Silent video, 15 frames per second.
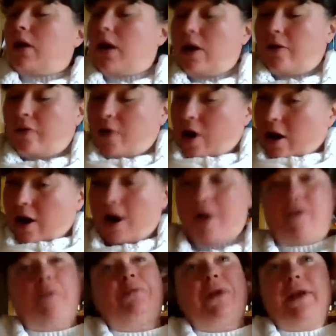
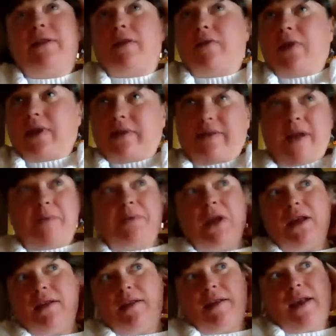a place of
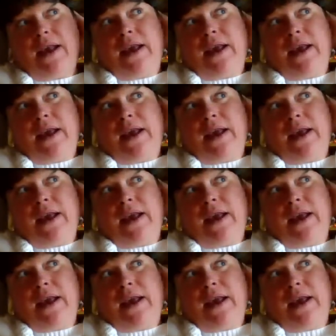acceptance